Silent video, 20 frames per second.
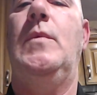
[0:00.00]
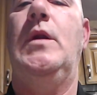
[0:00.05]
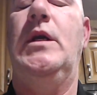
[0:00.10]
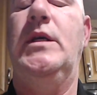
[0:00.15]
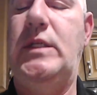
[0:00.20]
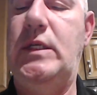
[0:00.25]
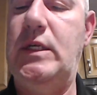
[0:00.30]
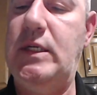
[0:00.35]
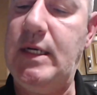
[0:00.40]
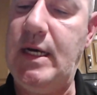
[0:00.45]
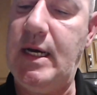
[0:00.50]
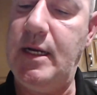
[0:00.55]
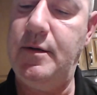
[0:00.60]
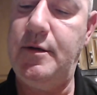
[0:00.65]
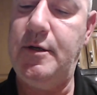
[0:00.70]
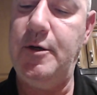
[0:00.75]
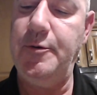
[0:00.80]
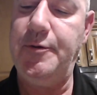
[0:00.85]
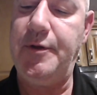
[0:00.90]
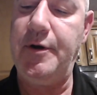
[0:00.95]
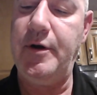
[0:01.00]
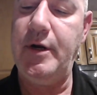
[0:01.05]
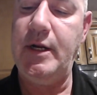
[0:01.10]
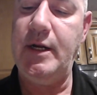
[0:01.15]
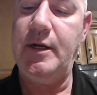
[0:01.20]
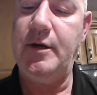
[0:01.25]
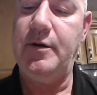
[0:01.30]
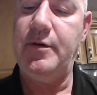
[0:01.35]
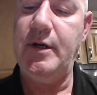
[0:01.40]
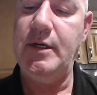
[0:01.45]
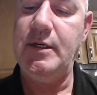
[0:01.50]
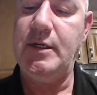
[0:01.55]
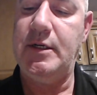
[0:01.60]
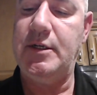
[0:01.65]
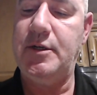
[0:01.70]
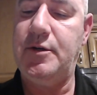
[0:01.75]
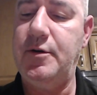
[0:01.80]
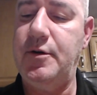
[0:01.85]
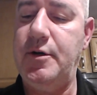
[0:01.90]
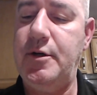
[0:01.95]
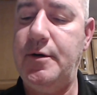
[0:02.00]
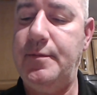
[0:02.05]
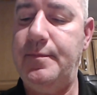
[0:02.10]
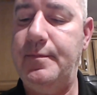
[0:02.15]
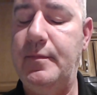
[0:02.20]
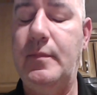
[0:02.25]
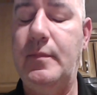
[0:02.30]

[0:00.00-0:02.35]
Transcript: this is at 230 degrees extruder